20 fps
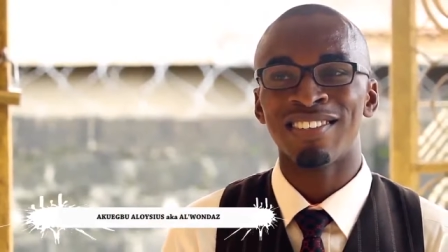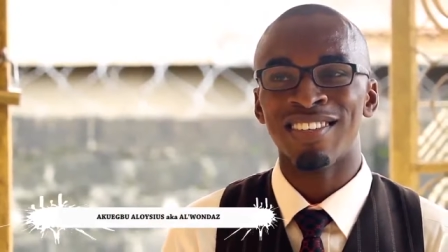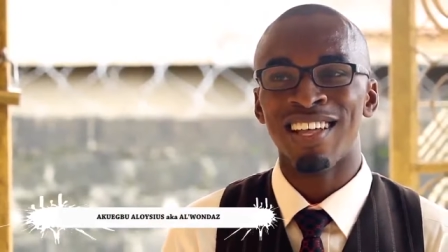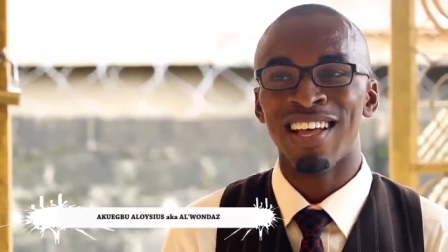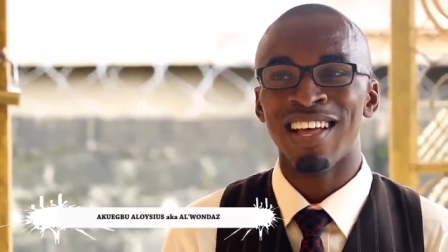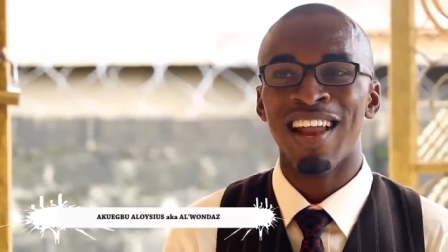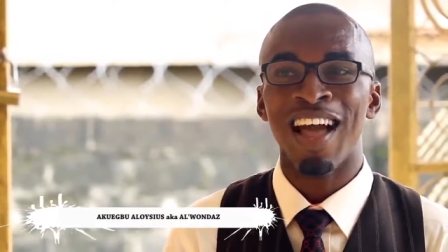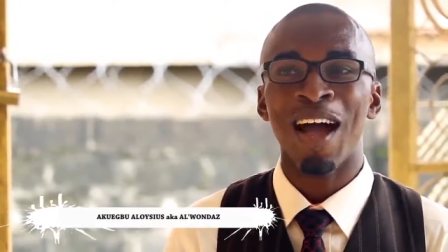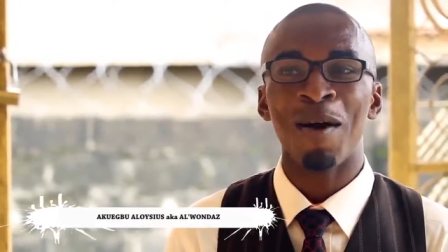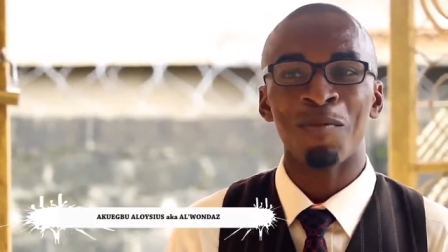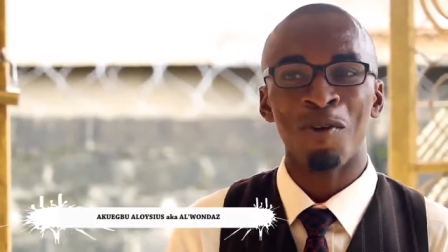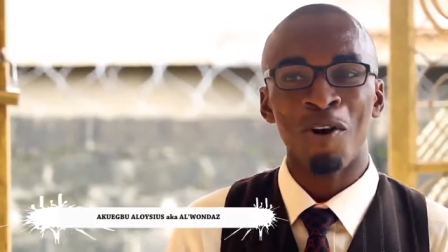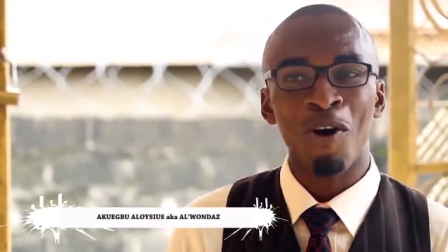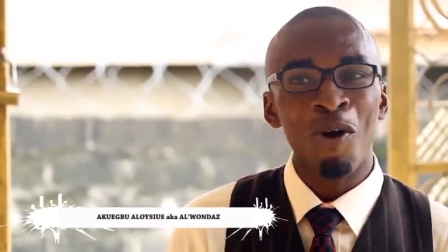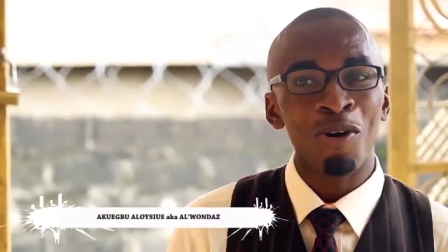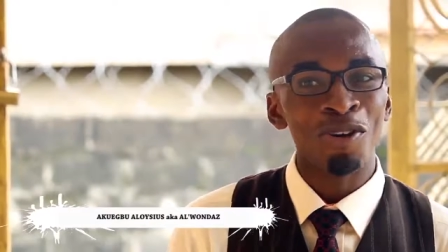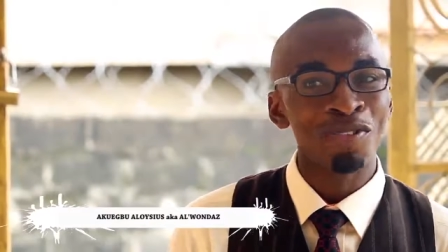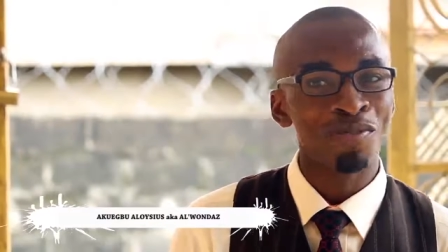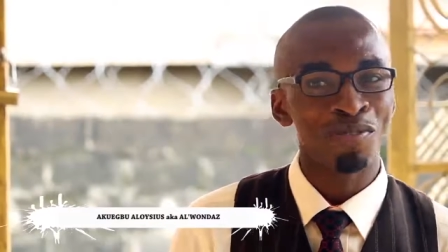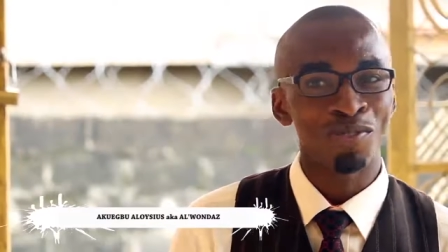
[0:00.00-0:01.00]
that I'm
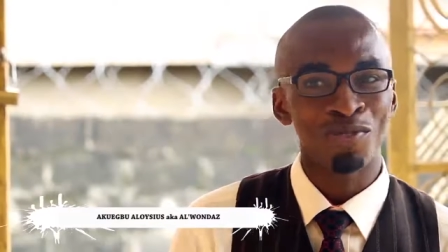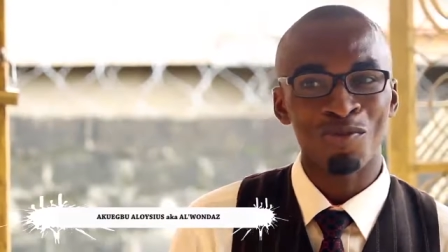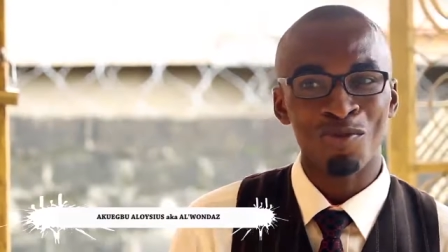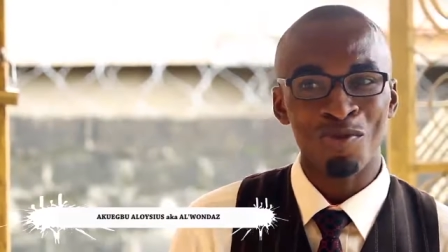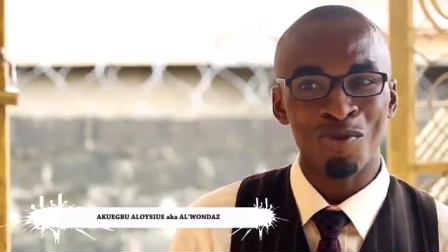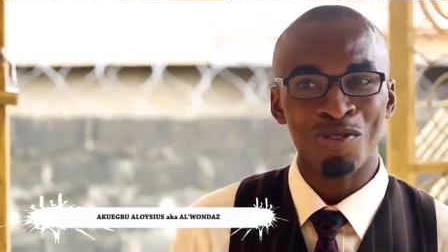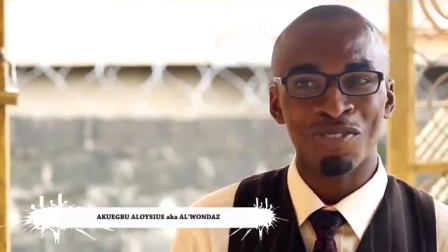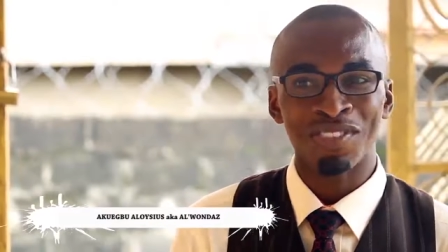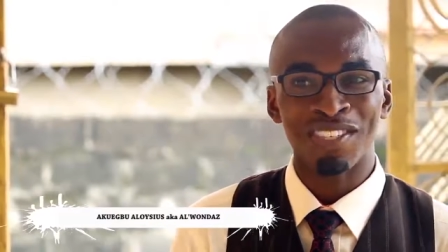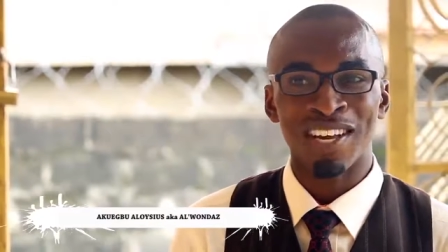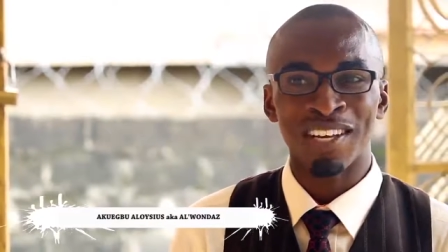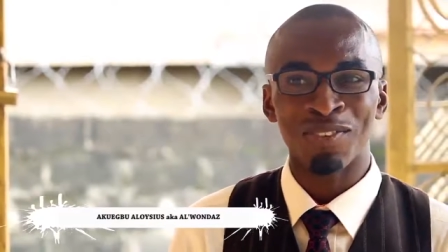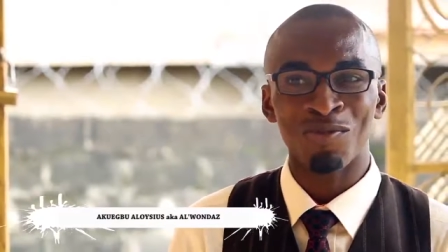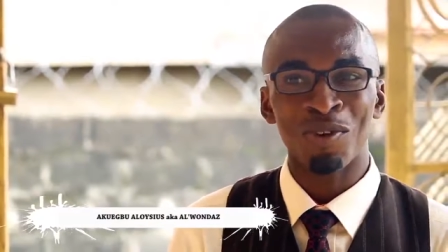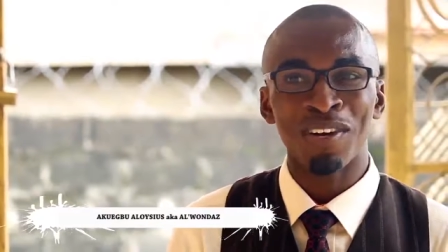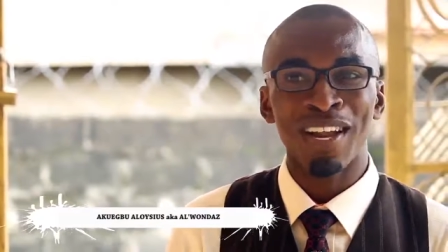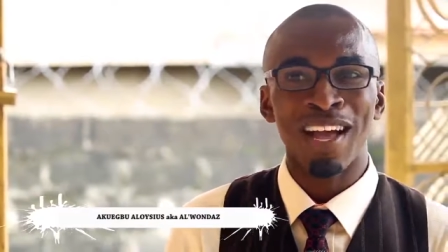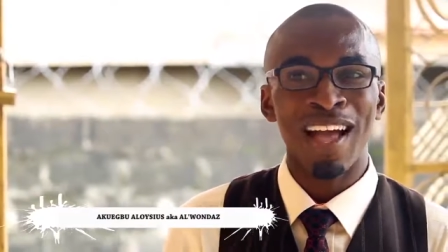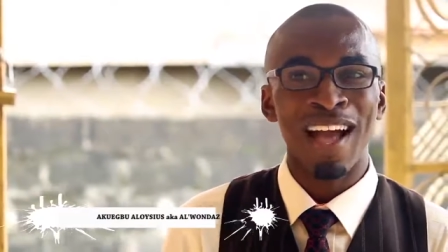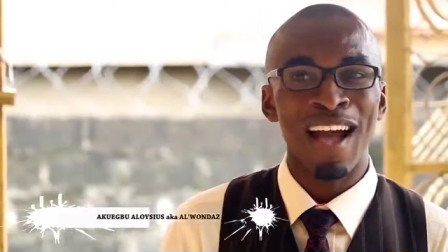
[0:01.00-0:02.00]
going to the world and
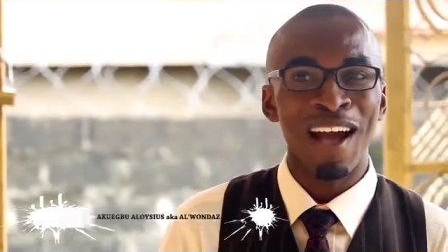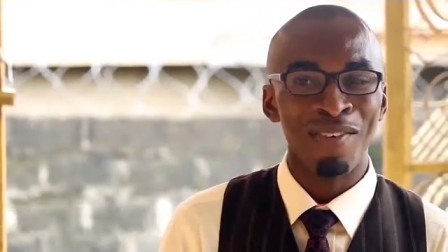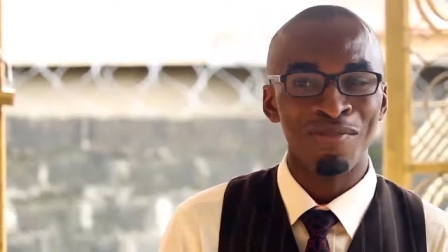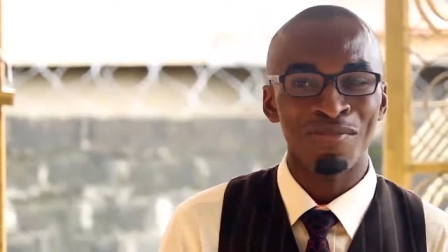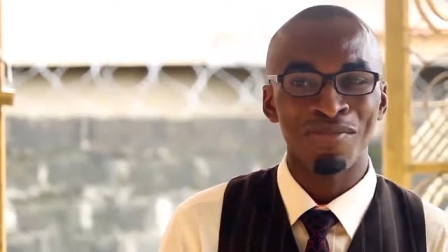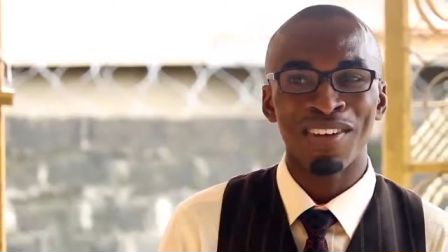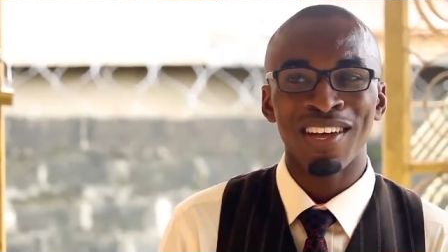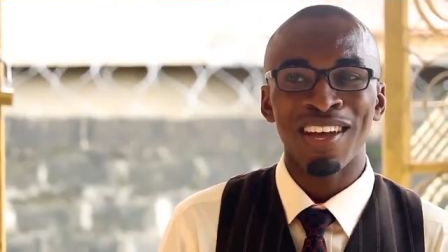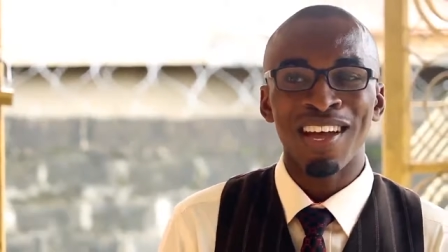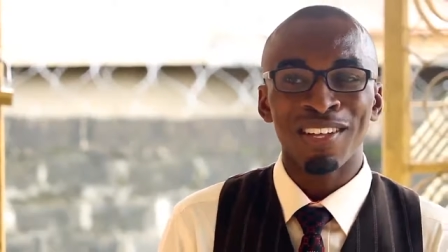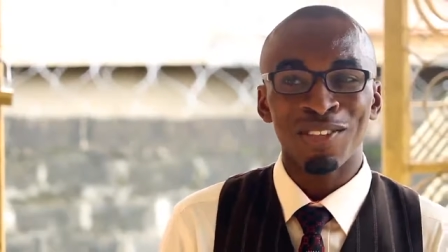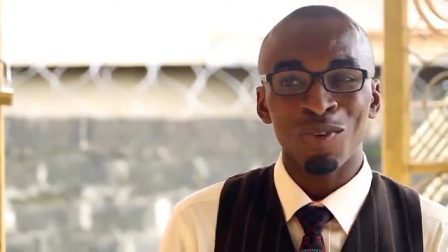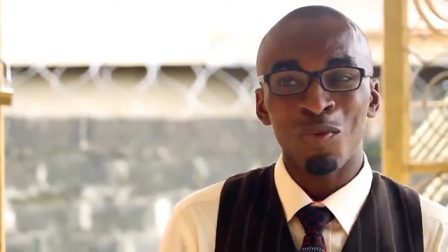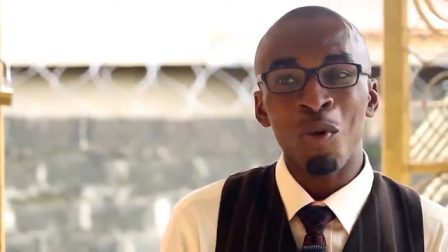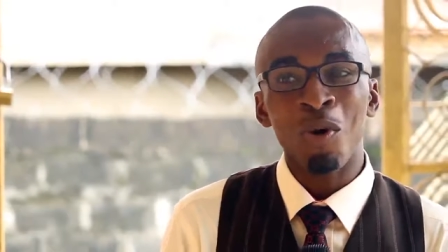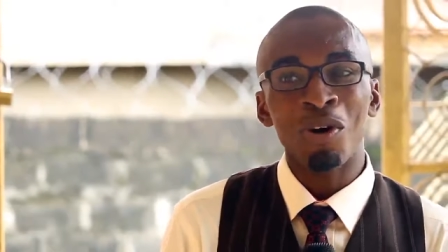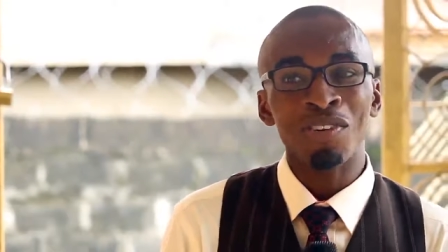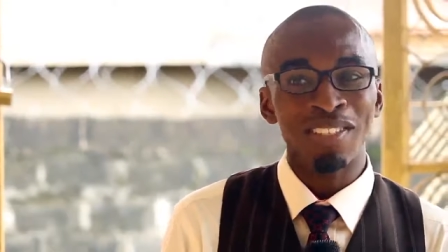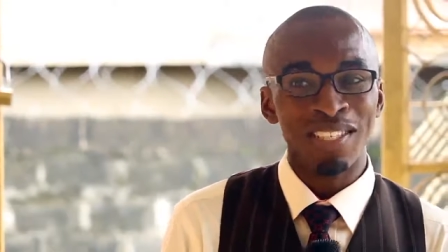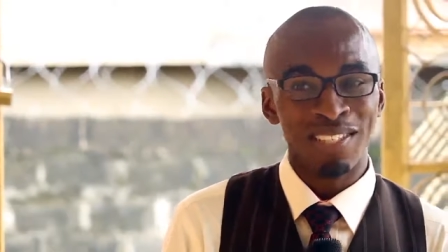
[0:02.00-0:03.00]
what I have,
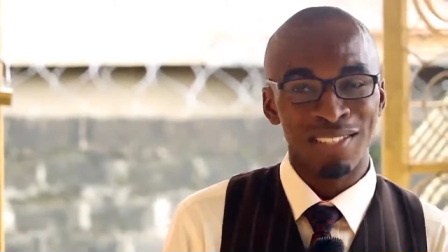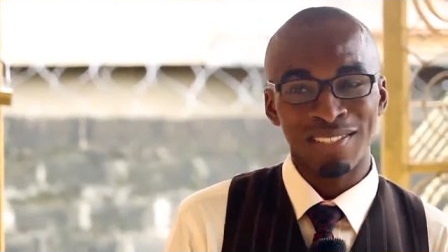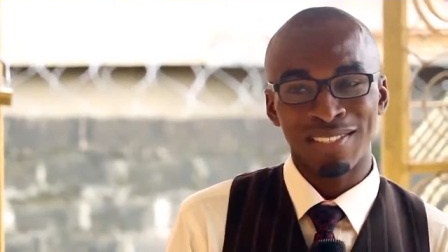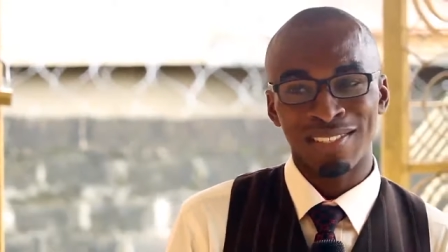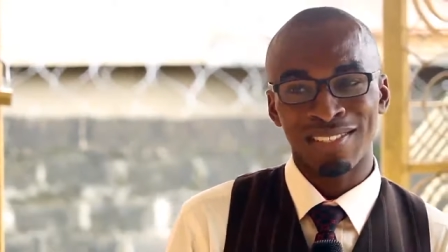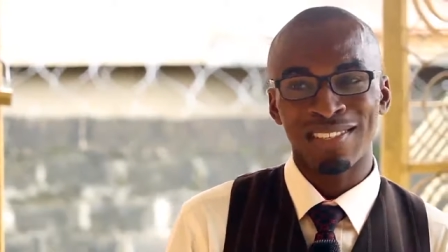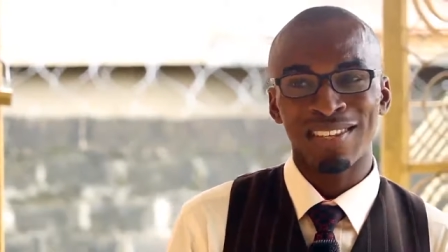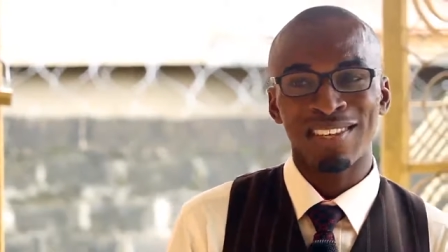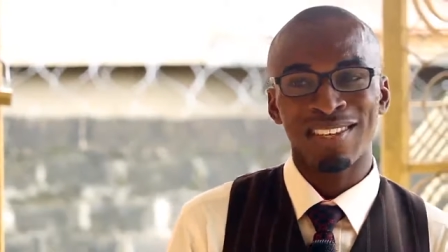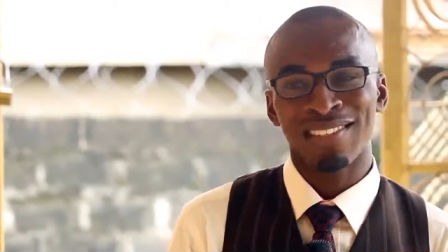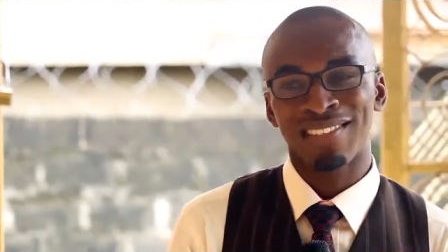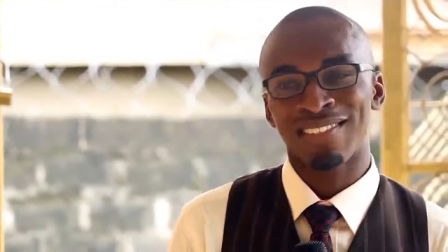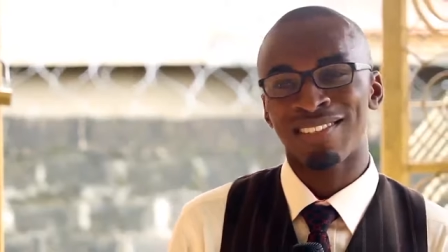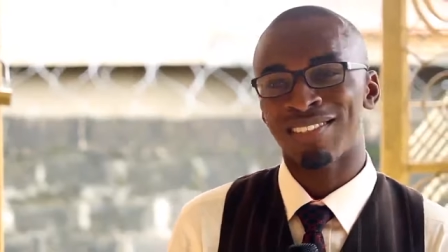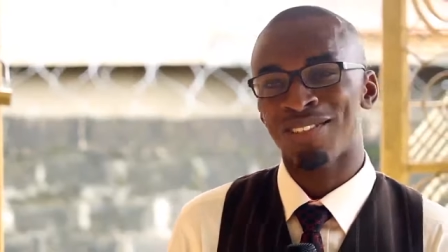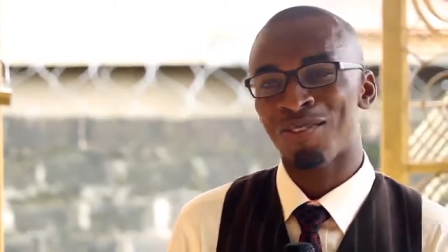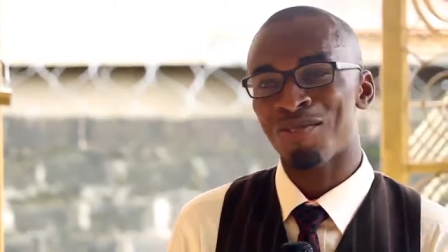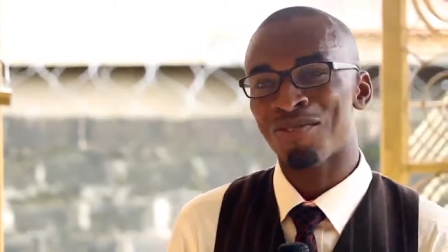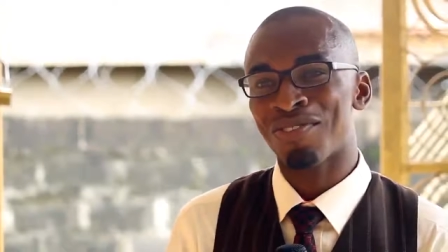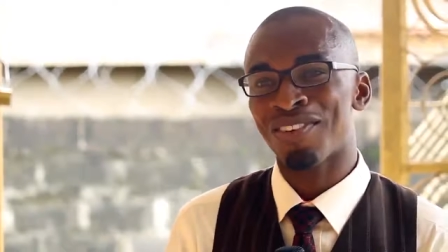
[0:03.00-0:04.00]
the world needs to see.
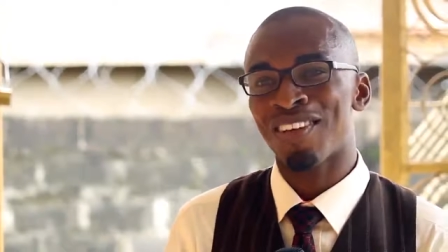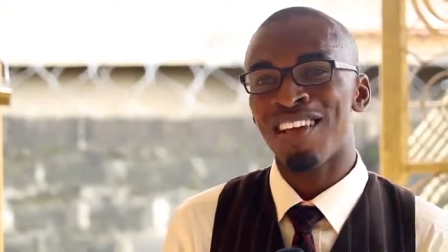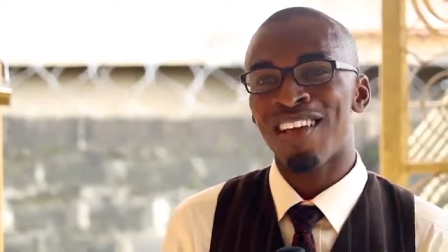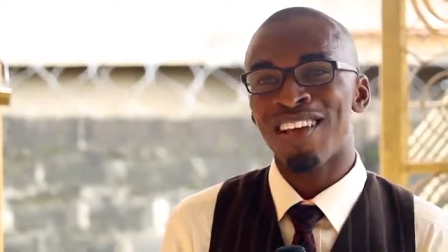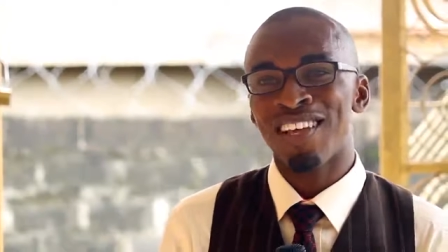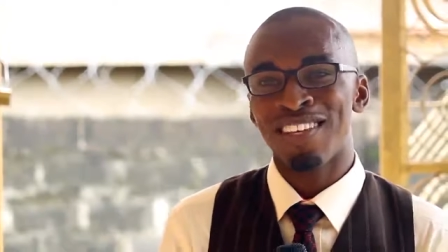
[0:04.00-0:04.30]
It's